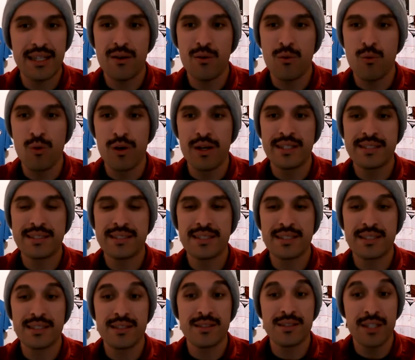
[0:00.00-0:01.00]
was
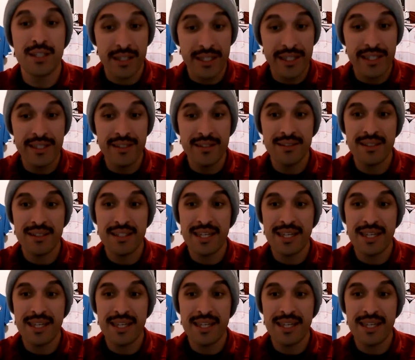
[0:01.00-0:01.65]
Dougie.